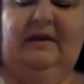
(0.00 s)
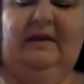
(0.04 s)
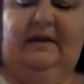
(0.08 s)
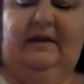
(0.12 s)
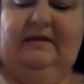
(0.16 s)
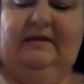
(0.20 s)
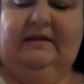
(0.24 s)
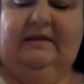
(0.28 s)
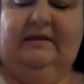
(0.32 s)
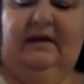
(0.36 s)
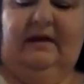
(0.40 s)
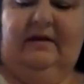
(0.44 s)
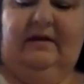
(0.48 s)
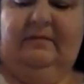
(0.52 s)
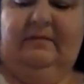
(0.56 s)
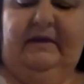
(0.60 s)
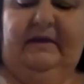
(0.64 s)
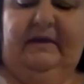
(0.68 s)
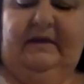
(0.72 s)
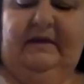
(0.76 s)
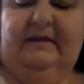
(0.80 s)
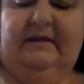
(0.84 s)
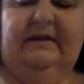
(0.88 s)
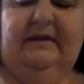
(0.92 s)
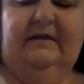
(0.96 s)
it's not a
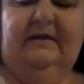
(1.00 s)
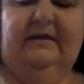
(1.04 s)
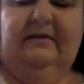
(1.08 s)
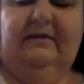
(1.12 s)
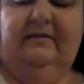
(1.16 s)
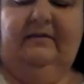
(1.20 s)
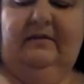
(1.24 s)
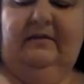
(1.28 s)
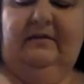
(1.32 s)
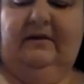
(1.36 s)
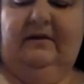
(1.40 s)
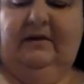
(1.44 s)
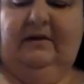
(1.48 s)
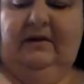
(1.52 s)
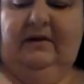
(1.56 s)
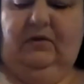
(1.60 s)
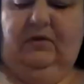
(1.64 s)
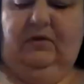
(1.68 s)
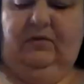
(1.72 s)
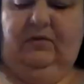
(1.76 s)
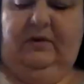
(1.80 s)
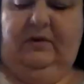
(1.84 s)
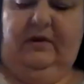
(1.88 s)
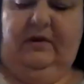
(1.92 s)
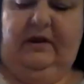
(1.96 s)
big deal where you